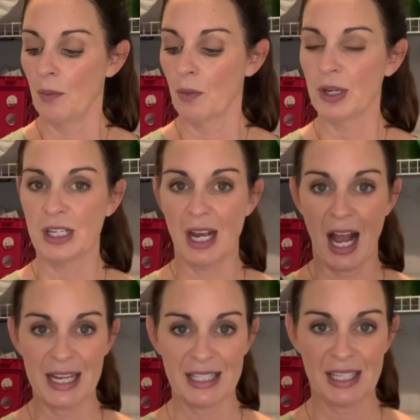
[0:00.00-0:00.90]
We
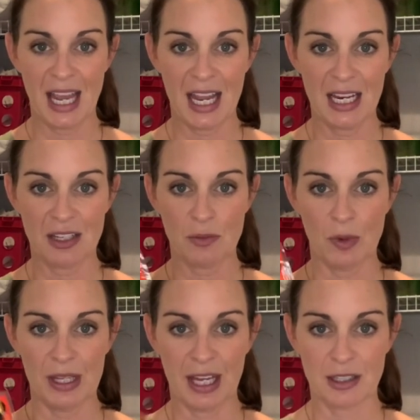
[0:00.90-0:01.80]
ice skate,
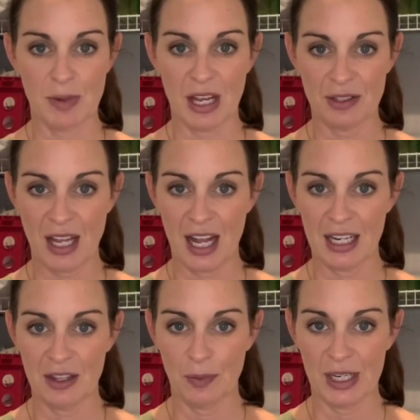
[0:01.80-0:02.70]
we like to be outside
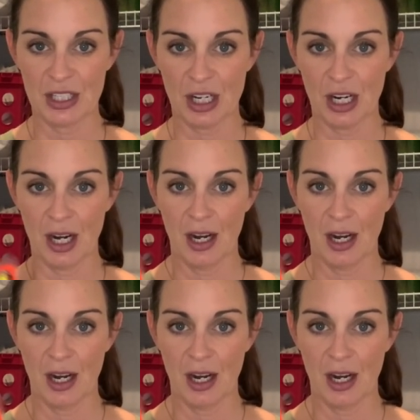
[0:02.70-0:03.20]
in the winter.